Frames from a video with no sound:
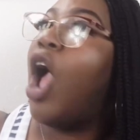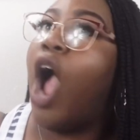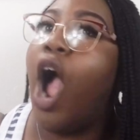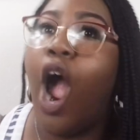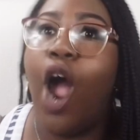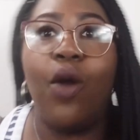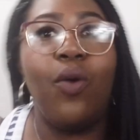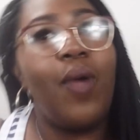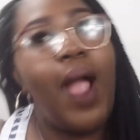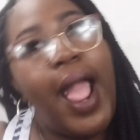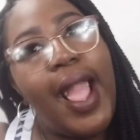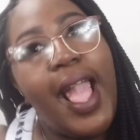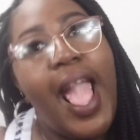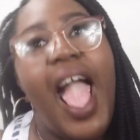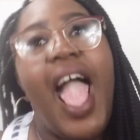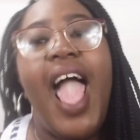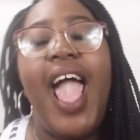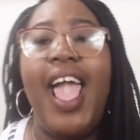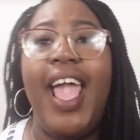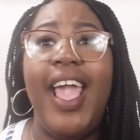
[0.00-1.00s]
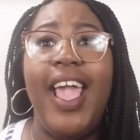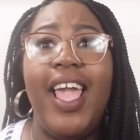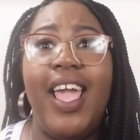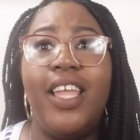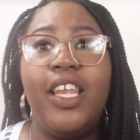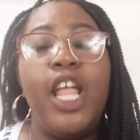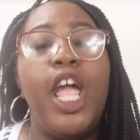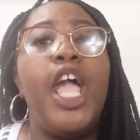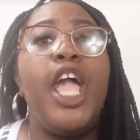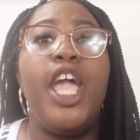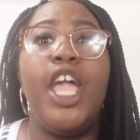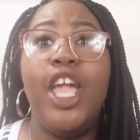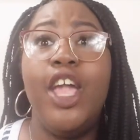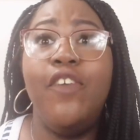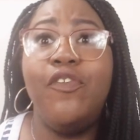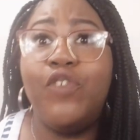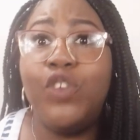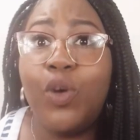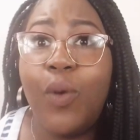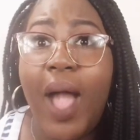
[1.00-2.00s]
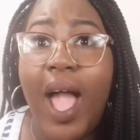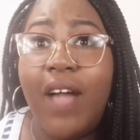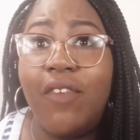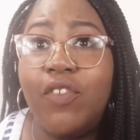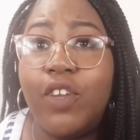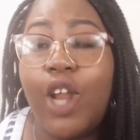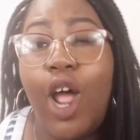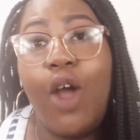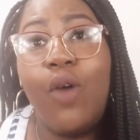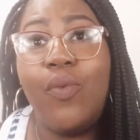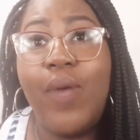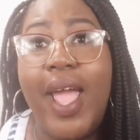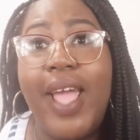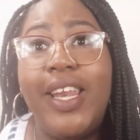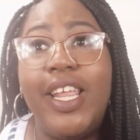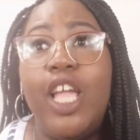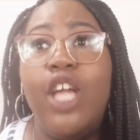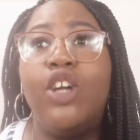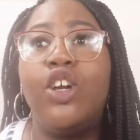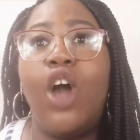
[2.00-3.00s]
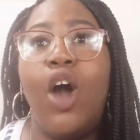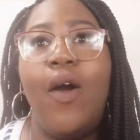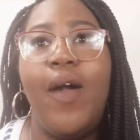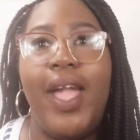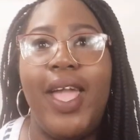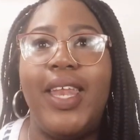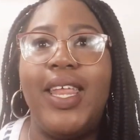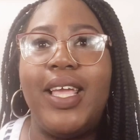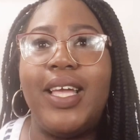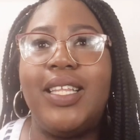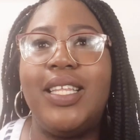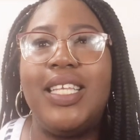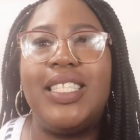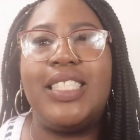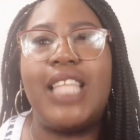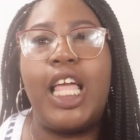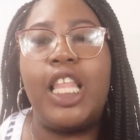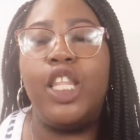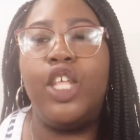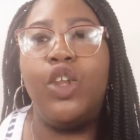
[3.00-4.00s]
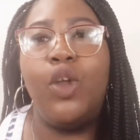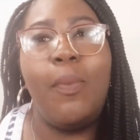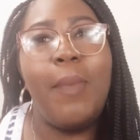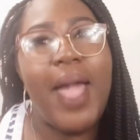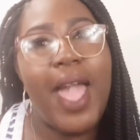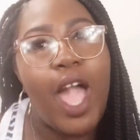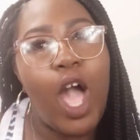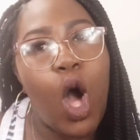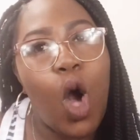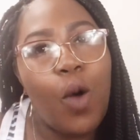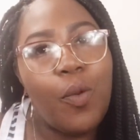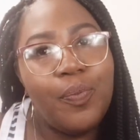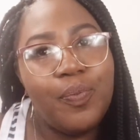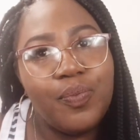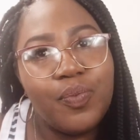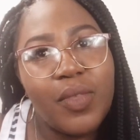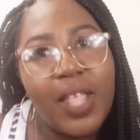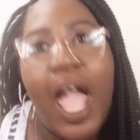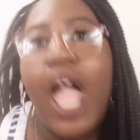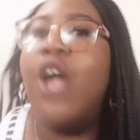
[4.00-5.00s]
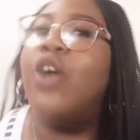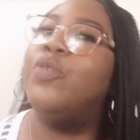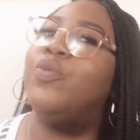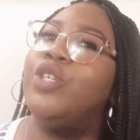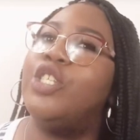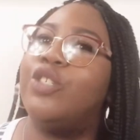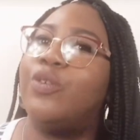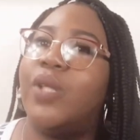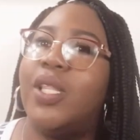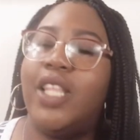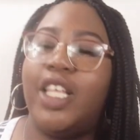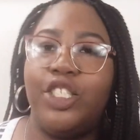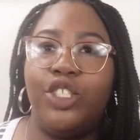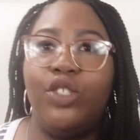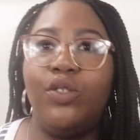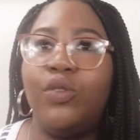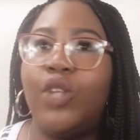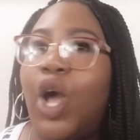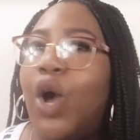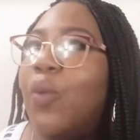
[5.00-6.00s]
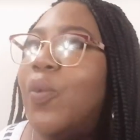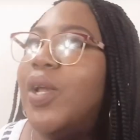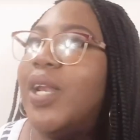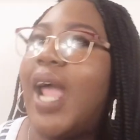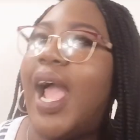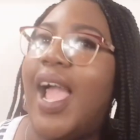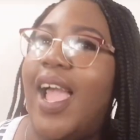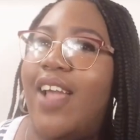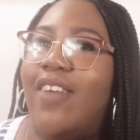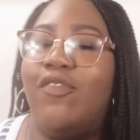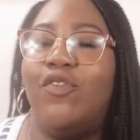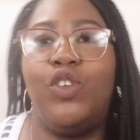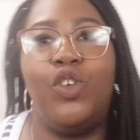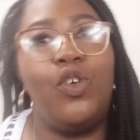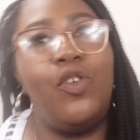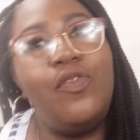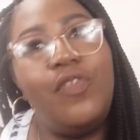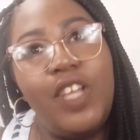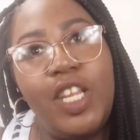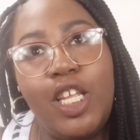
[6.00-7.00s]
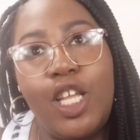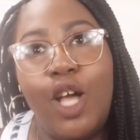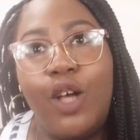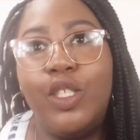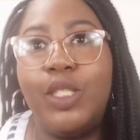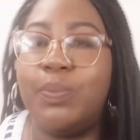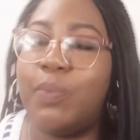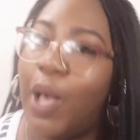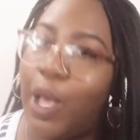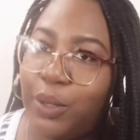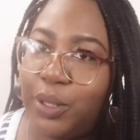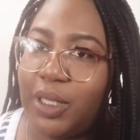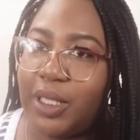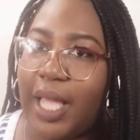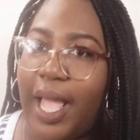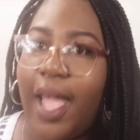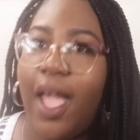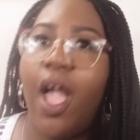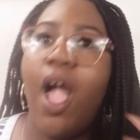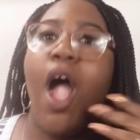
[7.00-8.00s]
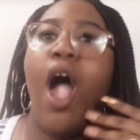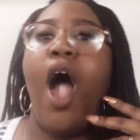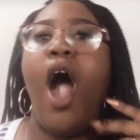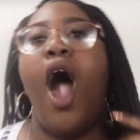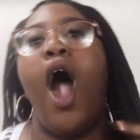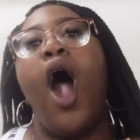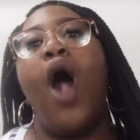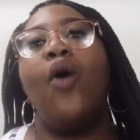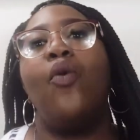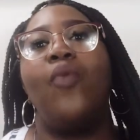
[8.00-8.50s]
All right. And if you haven't already, go ahead and click that little bell, which will let you know when I have new videos posted. All